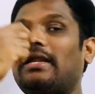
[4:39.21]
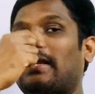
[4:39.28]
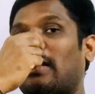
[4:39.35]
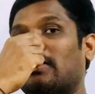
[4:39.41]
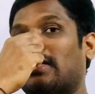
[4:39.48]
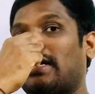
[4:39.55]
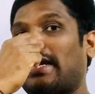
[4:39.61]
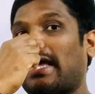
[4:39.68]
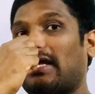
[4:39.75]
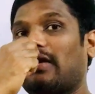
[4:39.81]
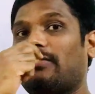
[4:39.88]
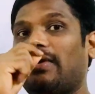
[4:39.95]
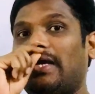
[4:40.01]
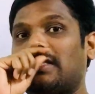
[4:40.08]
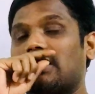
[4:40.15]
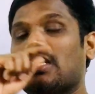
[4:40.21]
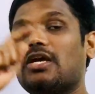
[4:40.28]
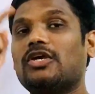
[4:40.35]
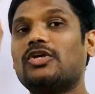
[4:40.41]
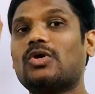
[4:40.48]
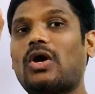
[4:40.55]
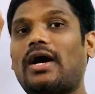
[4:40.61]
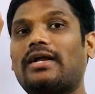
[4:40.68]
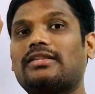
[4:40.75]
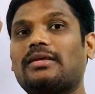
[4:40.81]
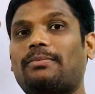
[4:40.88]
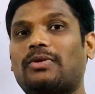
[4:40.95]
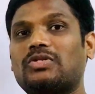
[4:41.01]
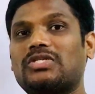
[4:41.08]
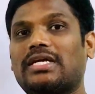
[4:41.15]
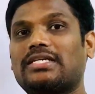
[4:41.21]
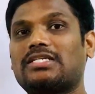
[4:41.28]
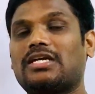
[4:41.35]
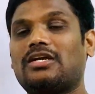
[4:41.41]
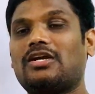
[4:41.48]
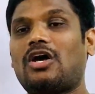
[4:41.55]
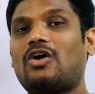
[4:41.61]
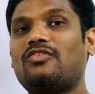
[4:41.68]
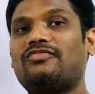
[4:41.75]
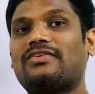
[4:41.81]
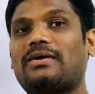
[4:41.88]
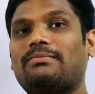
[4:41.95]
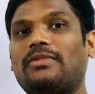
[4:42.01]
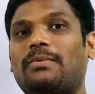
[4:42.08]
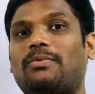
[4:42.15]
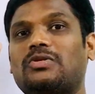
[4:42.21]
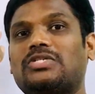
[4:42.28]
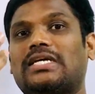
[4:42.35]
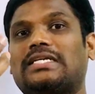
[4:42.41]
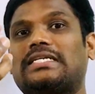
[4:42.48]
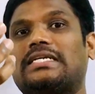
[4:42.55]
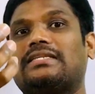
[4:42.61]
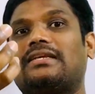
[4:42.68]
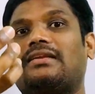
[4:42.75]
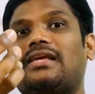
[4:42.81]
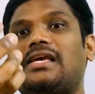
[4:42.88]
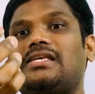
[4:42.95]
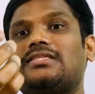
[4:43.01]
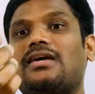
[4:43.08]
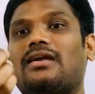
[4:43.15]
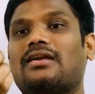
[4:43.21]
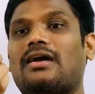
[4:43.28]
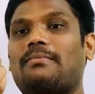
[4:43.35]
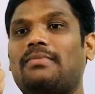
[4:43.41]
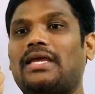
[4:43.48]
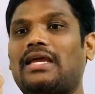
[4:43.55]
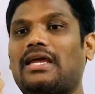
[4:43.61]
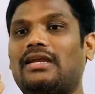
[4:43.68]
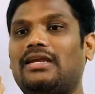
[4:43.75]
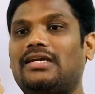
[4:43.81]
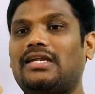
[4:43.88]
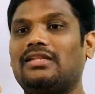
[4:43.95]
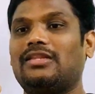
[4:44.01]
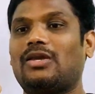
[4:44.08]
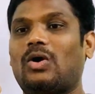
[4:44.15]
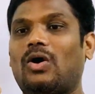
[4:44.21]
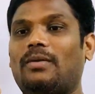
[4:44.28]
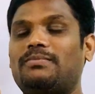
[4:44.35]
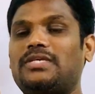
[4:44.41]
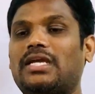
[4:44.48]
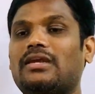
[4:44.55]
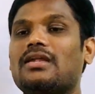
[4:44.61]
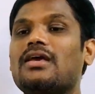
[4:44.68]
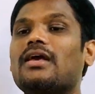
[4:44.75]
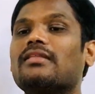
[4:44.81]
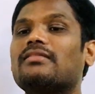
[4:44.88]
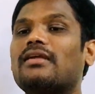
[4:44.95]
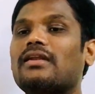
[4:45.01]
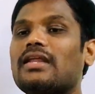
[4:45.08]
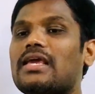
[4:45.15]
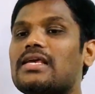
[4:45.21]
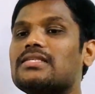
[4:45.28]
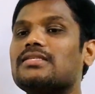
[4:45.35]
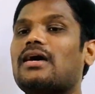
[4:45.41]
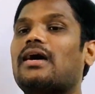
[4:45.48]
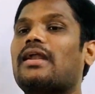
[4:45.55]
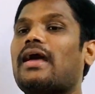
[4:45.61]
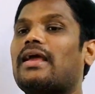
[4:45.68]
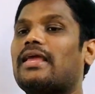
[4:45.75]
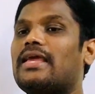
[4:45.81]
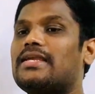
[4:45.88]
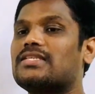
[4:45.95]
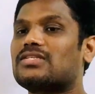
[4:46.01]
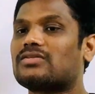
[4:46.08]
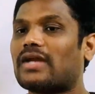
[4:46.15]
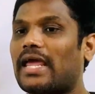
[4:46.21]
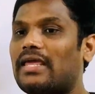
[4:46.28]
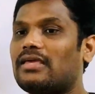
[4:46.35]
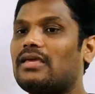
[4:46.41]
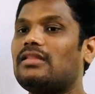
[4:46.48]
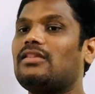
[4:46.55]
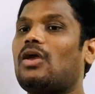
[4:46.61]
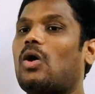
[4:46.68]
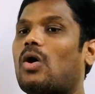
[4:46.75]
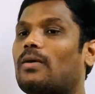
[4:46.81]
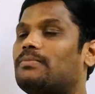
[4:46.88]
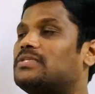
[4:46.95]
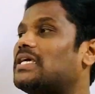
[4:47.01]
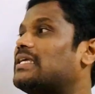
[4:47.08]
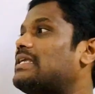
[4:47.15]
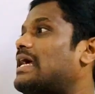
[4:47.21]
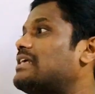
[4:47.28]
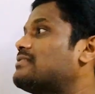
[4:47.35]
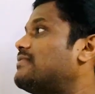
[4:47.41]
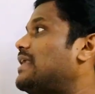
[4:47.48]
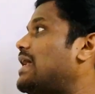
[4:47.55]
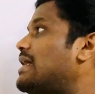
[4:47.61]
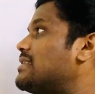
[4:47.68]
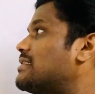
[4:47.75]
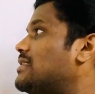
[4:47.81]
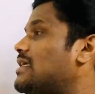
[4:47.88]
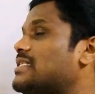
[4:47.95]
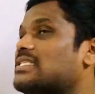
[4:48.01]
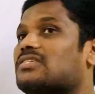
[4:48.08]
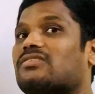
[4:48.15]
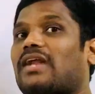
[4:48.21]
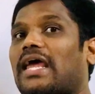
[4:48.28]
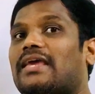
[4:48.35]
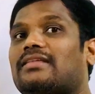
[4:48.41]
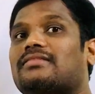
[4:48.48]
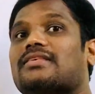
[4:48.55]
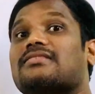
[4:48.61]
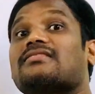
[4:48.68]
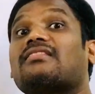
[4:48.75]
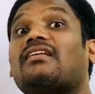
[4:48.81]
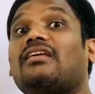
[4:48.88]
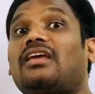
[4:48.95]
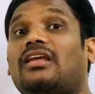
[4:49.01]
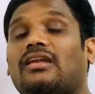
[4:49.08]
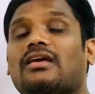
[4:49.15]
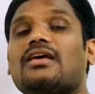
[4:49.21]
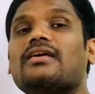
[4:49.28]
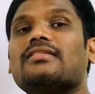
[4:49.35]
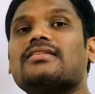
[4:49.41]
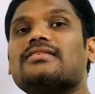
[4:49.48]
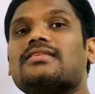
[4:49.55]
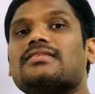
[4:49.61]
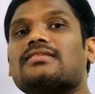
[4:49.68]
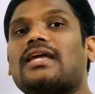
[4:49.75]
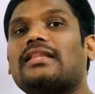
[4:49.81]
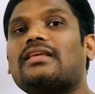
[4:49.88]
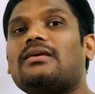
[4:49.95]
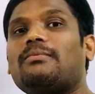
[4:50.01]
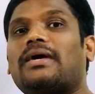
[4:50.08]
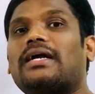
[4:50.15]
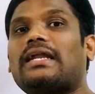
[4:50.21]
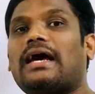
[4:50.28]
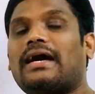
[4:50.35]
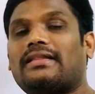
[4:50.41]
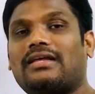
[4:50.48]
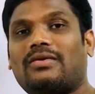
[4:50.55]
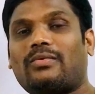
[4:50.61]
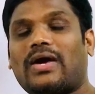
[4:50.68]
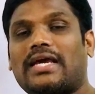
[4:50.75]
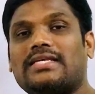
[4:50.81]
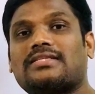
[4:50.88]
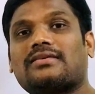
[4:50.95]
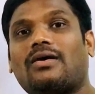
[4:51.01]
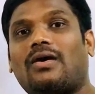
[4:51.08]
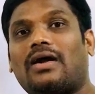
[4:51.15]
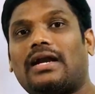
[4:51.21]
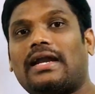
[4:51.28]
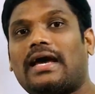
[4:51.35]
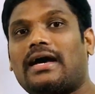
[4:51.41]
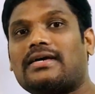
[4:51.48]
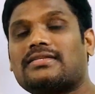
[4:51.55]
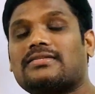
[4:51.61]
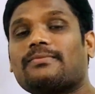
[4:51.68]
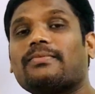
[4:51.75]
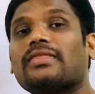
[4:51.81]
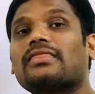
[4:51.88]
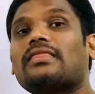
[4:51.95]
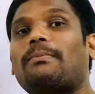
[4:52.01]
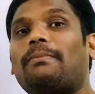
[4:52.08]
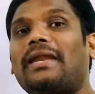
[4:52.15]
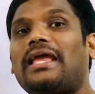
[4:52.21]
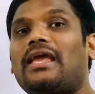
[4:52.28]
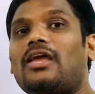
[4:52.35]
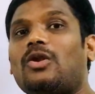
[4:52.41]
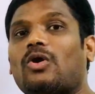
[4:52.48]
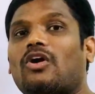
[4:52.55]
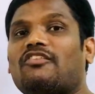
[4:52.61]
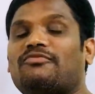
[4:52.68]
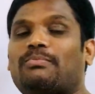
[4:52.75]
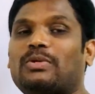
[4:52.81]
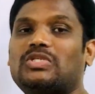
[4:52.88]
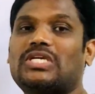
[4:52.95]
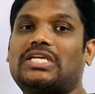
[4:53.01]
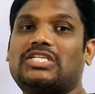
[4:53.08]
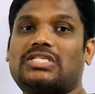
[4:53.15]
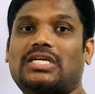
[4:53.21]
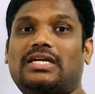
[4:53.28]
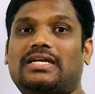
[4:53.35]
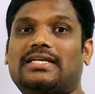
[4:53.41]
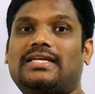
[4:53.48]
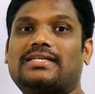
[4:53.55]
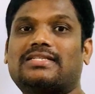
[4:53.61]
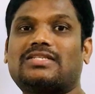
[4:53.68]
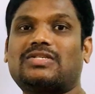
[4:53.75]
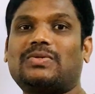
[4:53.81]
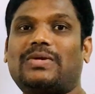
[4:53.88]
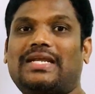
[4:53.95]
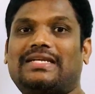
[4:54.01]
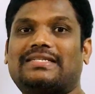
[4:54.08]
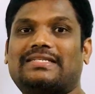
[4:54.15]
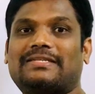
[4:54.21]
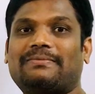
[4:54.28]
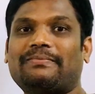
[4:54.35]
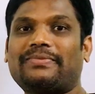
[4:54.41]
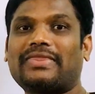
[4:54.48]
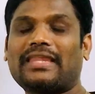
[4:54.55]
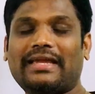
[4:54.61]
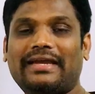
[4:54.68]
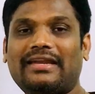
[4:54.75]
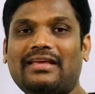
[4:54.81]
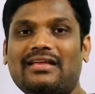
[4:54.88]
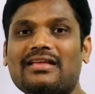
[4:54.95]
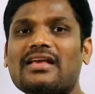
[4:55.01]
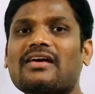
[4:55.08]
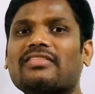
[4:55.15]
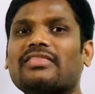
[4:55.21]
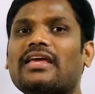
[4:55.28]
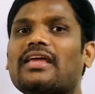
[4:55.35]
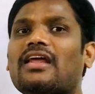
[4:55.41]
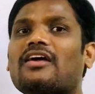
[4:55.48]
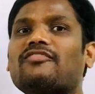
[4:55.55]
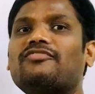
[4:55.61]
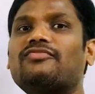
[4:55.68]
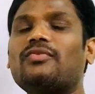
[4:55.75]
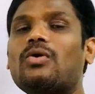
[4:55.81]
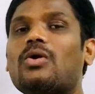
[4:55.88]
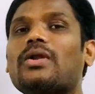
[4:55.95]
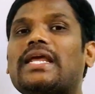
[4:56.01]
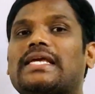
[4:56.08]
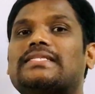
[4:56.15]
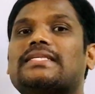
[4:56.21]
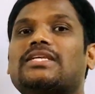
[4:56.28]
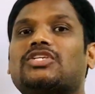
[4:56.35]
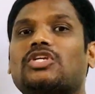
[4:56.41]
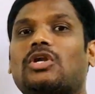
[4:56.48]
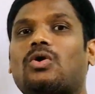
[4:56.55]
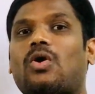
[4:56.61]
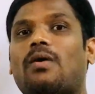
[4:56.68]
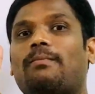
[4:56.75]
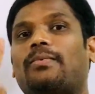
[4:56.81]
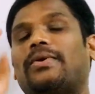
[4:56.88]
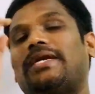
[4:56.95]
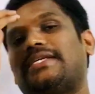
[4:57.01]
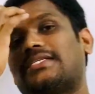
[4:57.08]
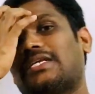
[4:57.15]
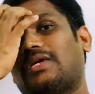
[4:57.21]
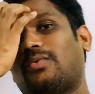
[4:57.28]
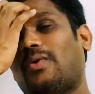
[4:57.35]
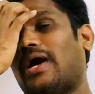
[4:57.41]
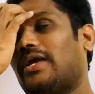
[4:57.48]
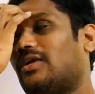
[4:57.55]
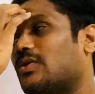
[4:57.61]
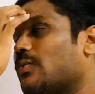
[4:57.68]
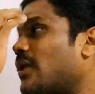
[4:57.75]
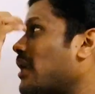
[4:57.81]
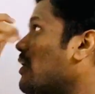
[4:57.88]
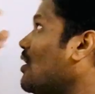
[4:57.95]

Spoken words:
other language, you are the projector. Now from the projector the rays are coming and hitting the object. The rays are again striking the object as well as they strike the screen. This is nothing but otherwise called as the plane of projection, dear students. Getting? There are 4 essential components required to work